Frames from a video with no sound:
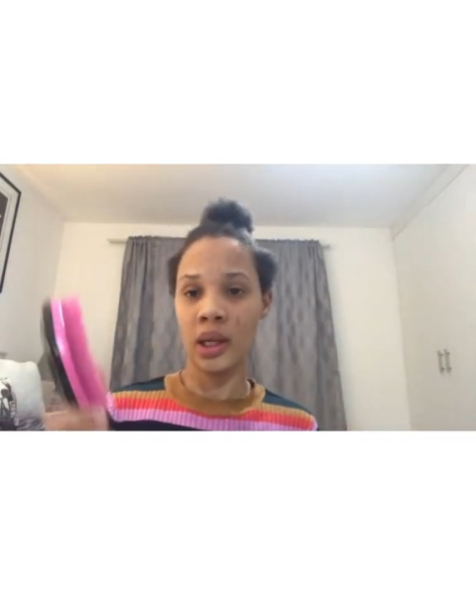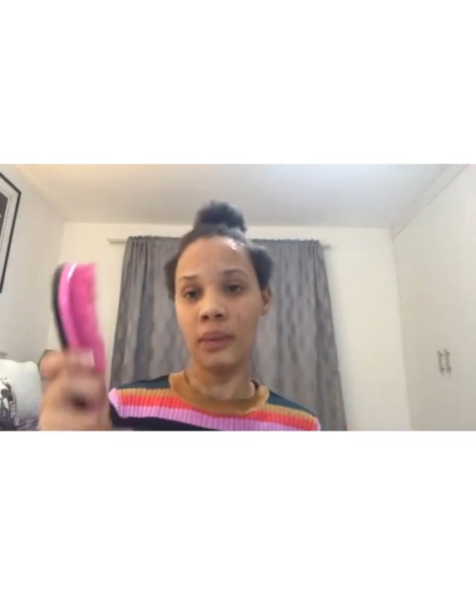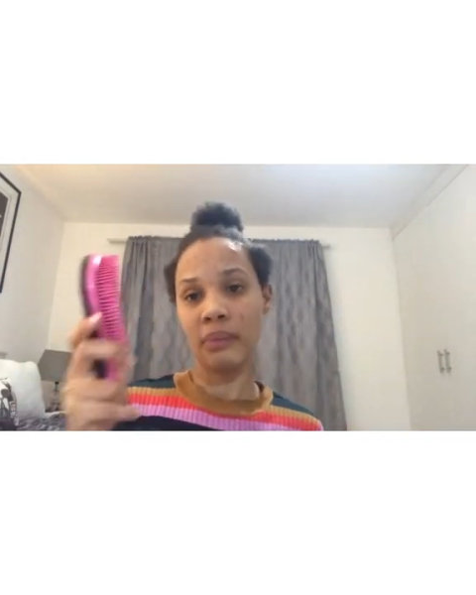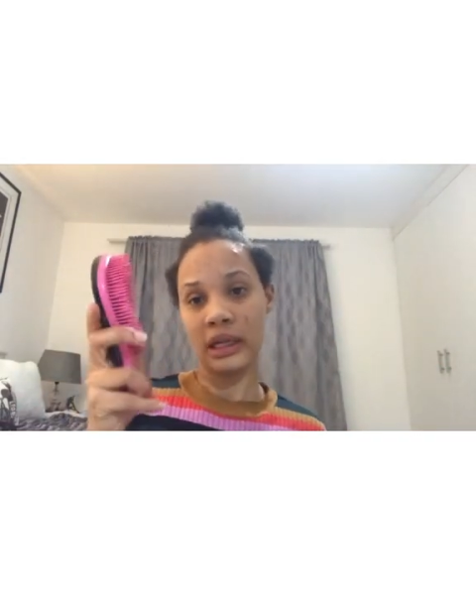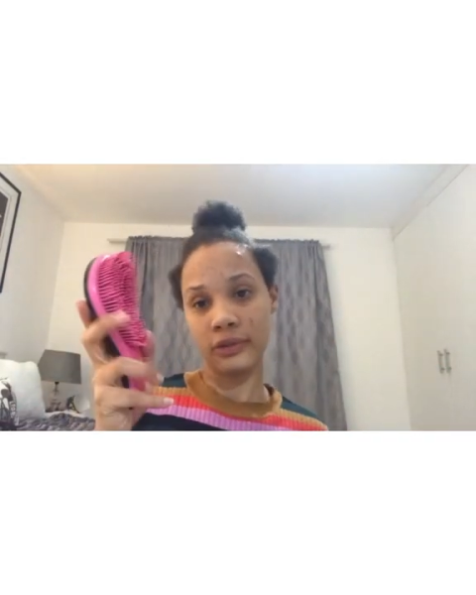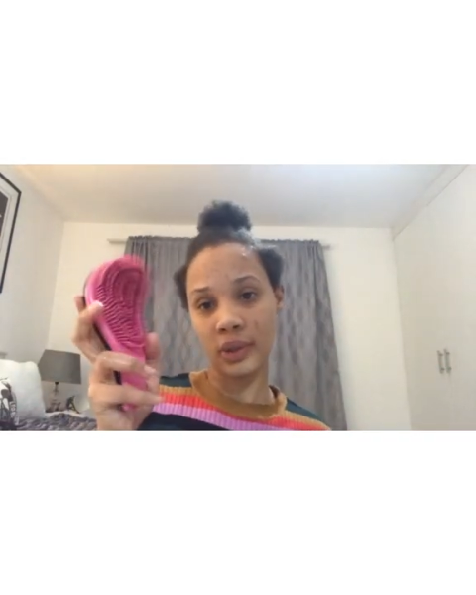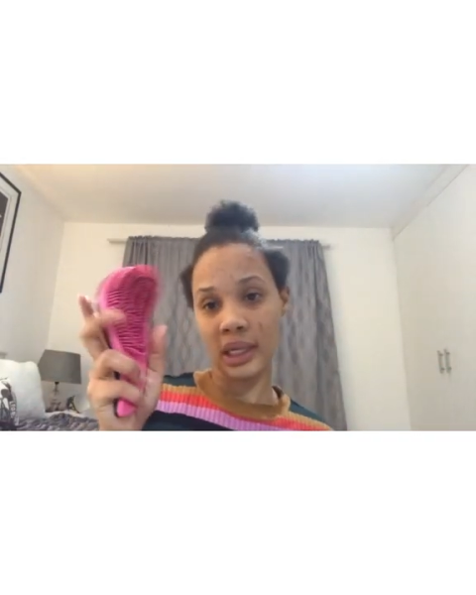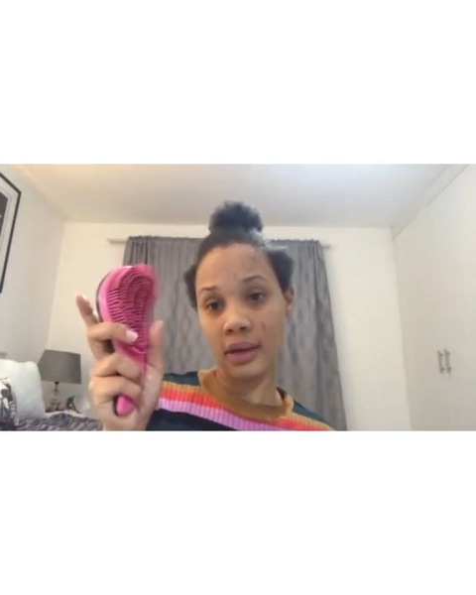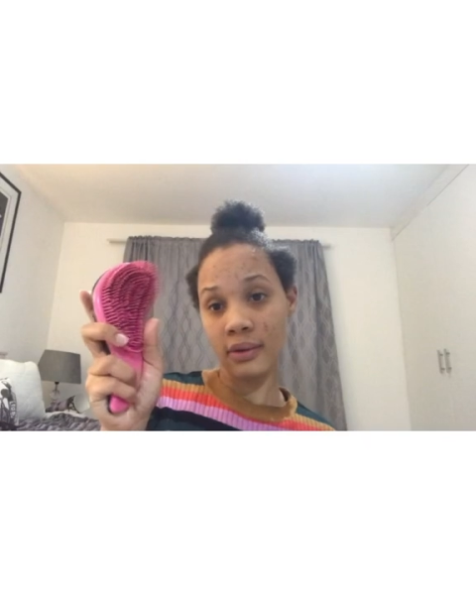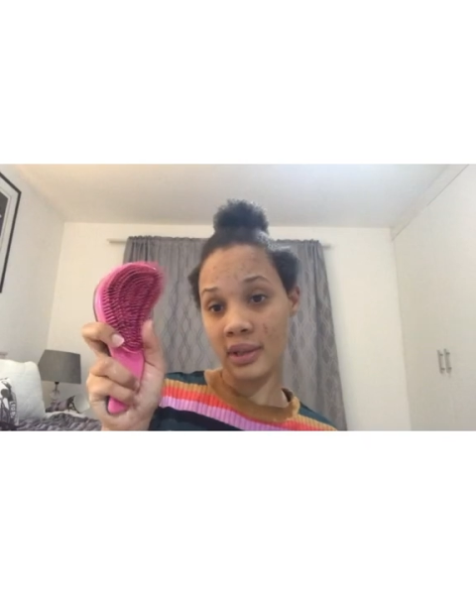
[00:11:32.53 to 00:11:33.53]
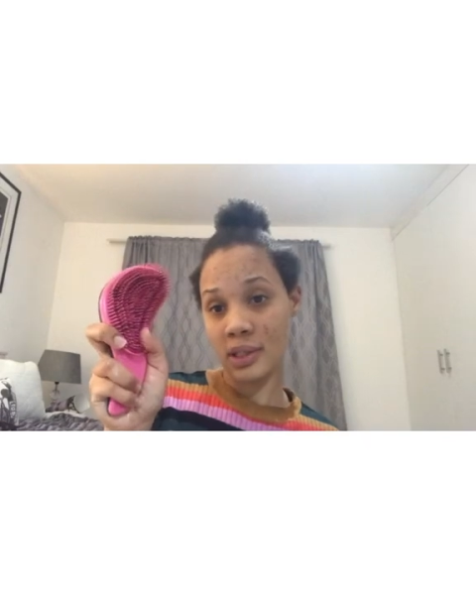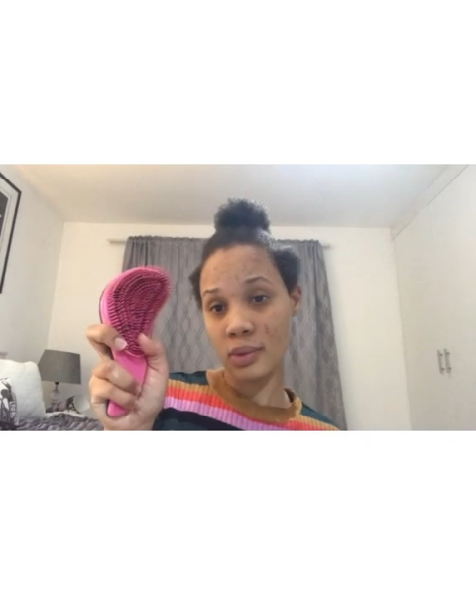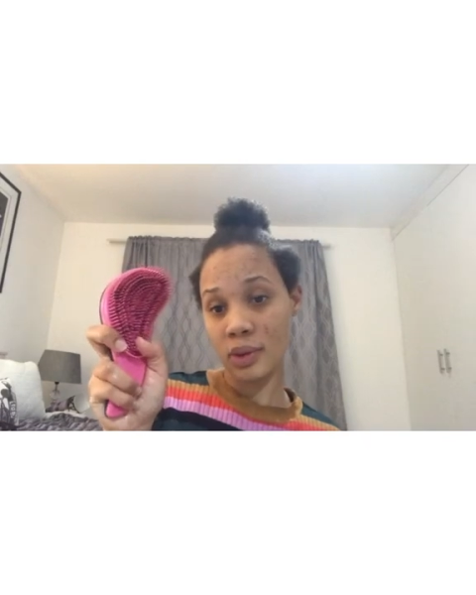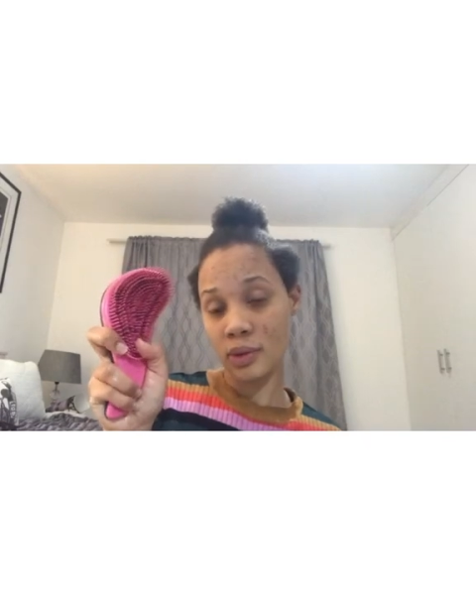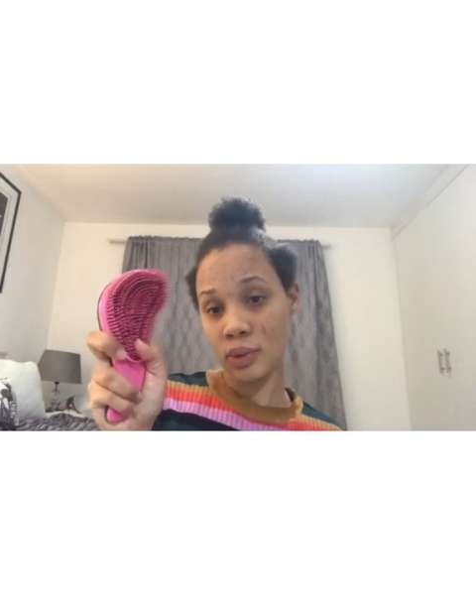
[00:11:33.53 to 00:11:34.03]
But for now, this
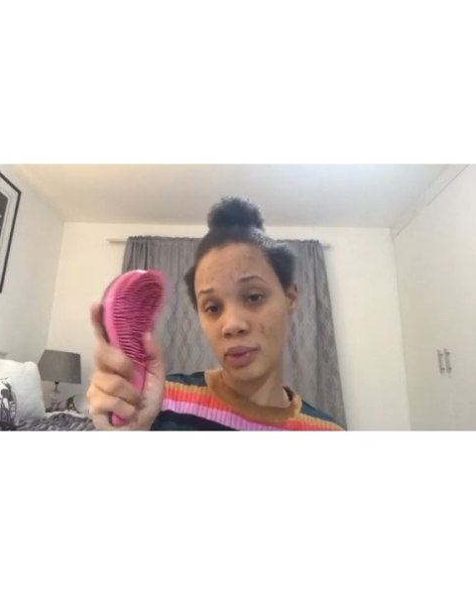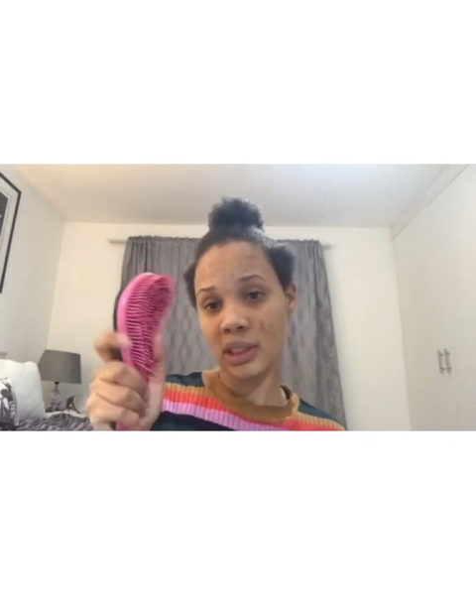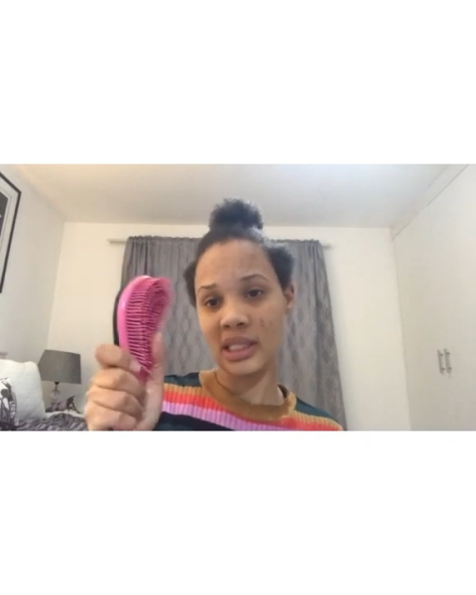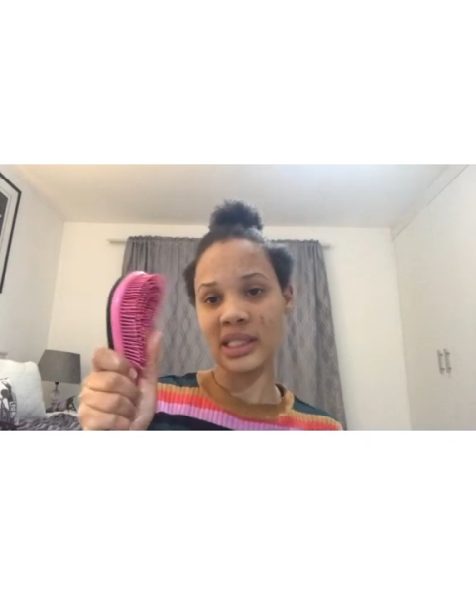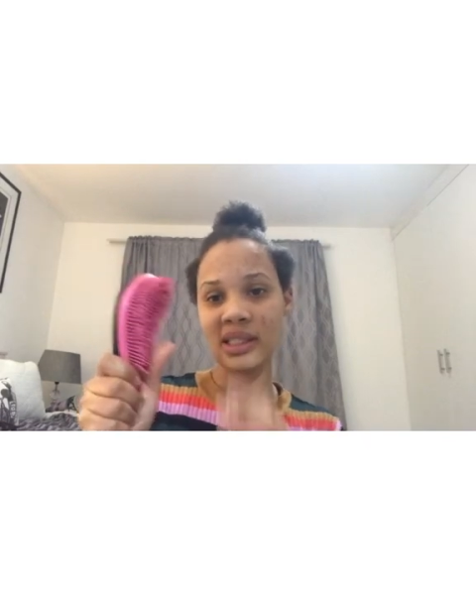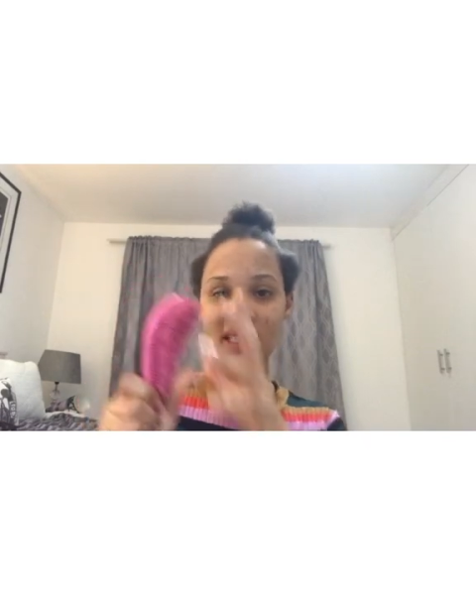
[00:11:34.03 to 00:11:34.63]
will do. It's just this